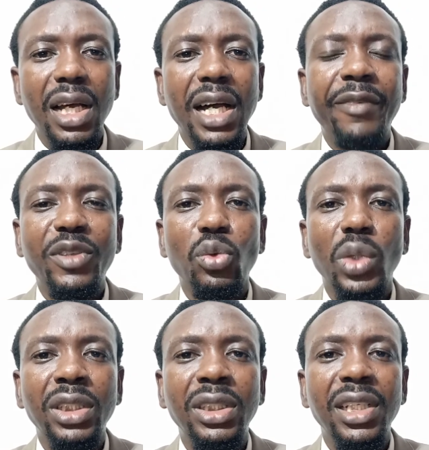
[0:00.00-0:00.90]

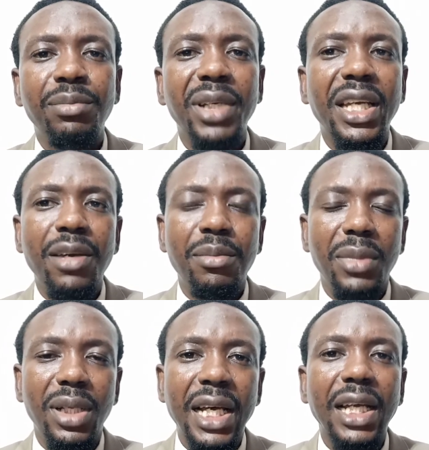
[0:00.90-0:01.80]
afterwards it
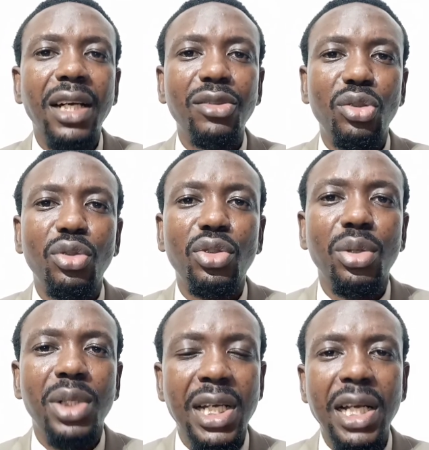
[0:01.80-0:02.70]
became like a
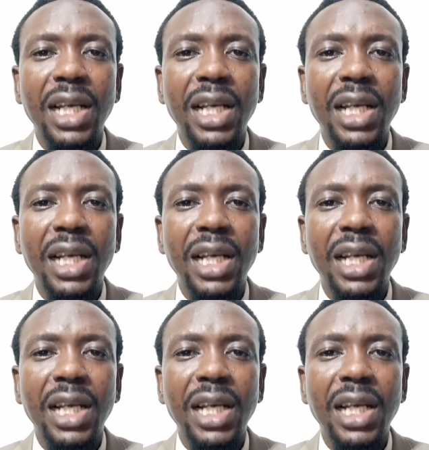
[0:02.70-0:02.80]
tutorial,